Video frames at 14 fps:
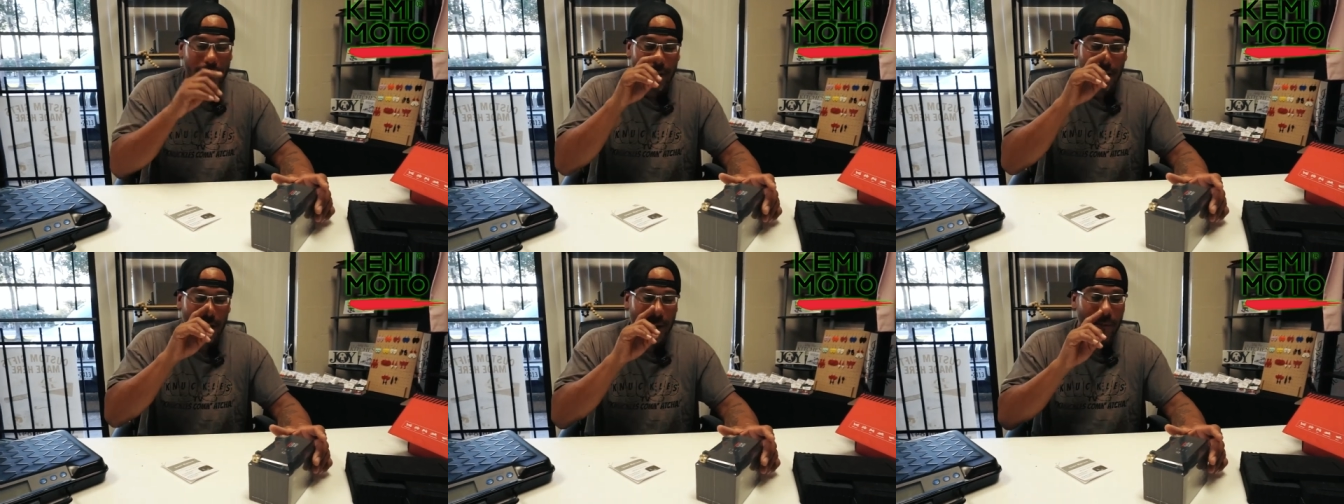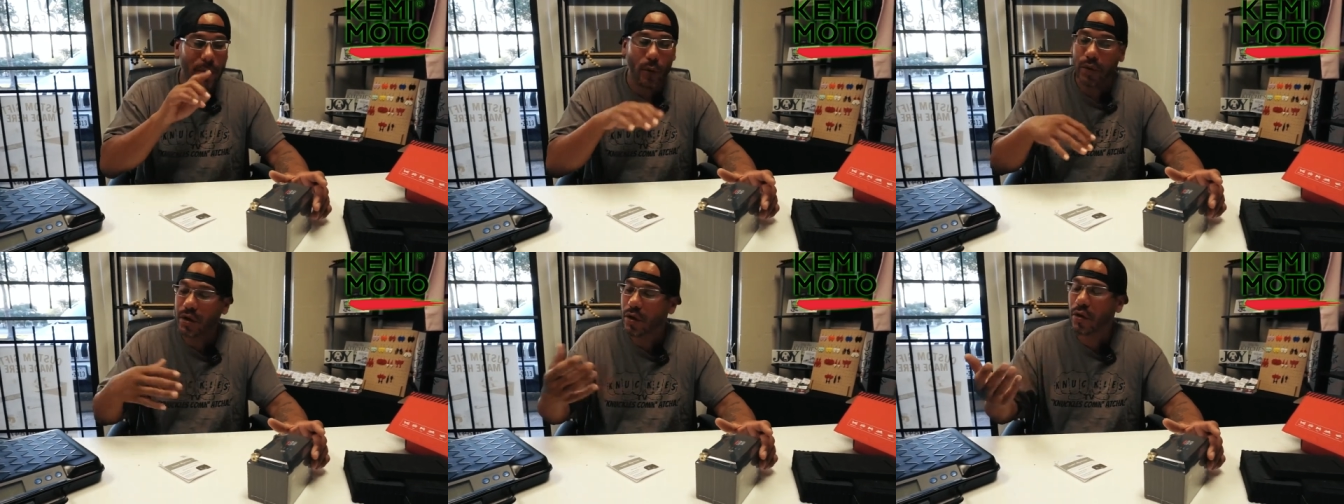Uh, but
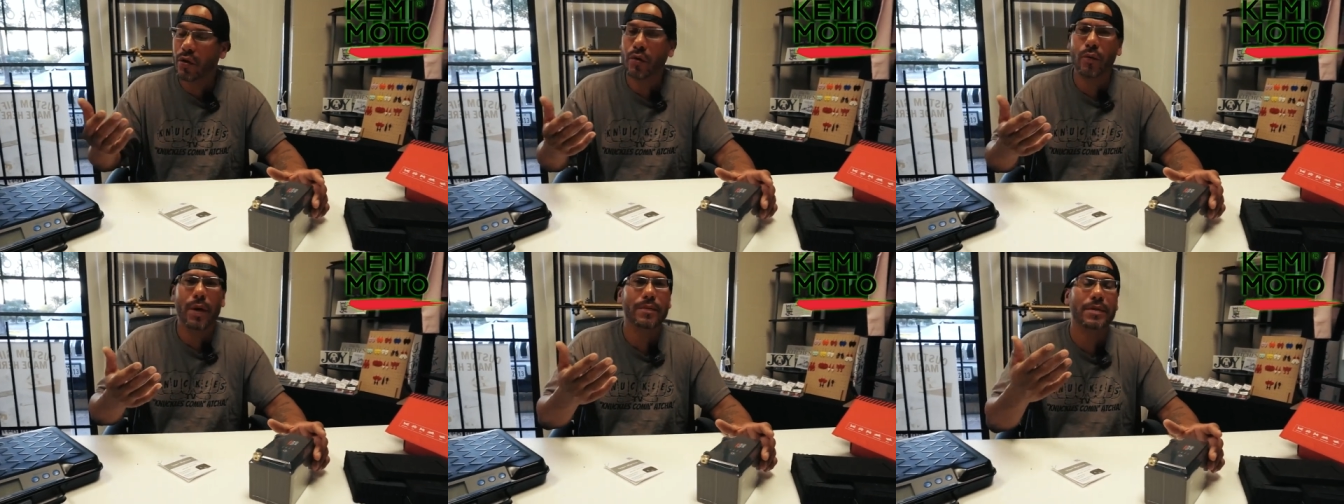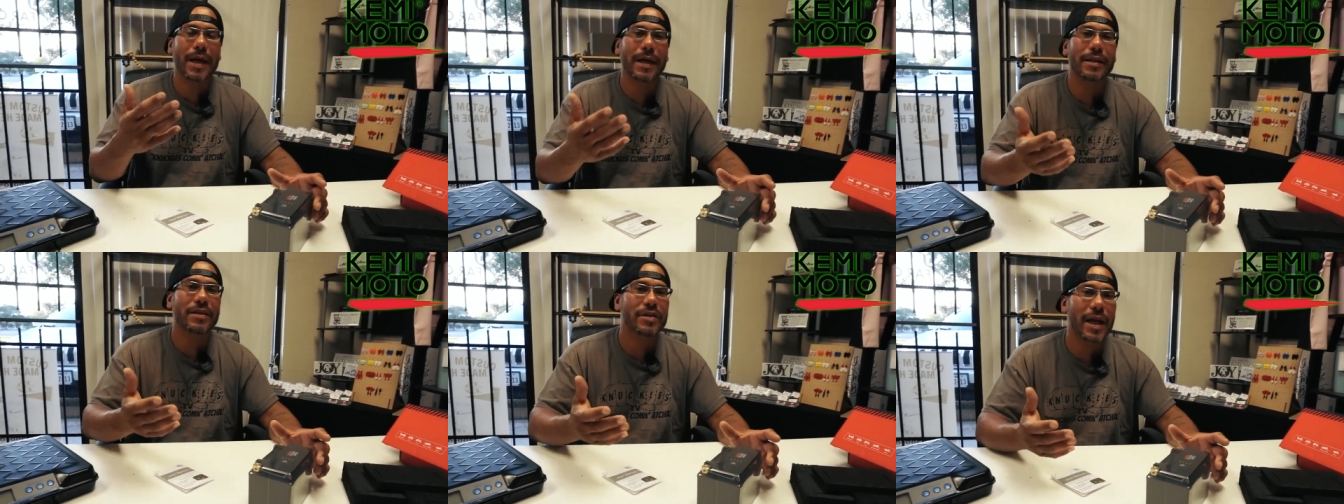when you go to their
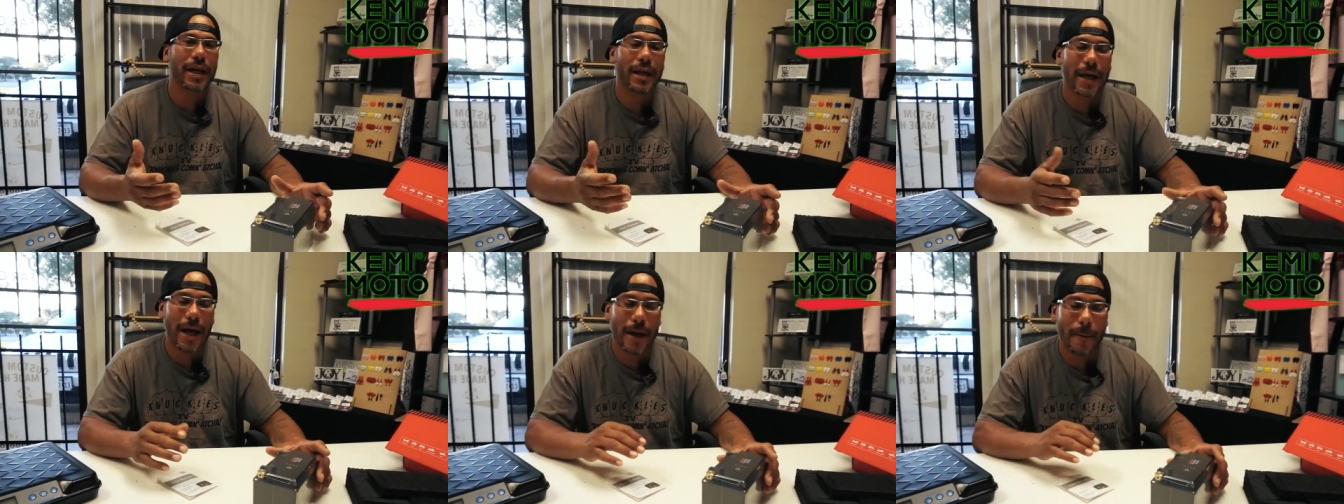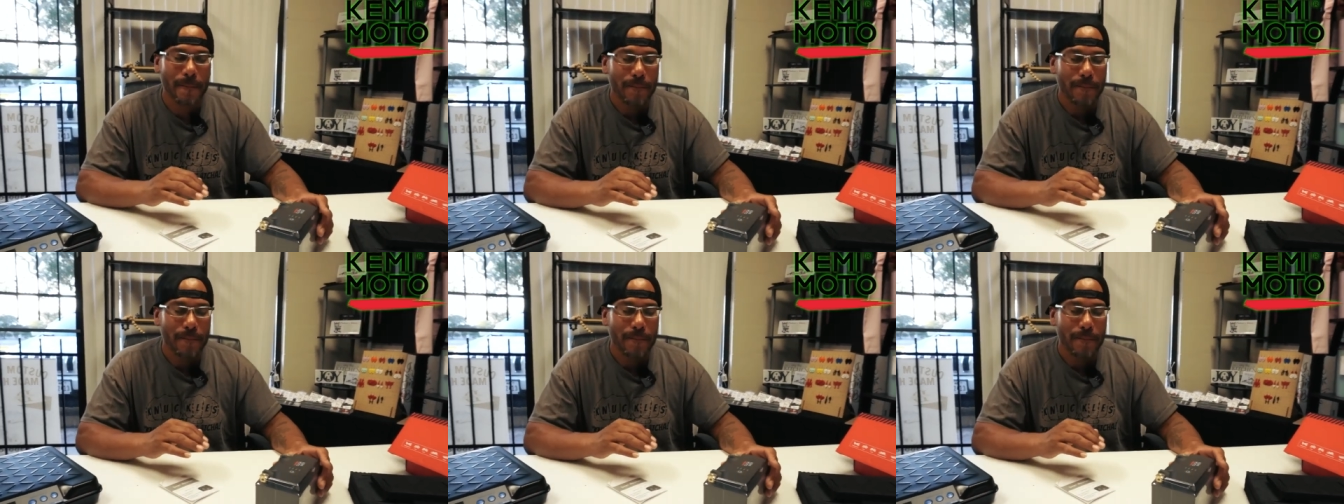website to check it out,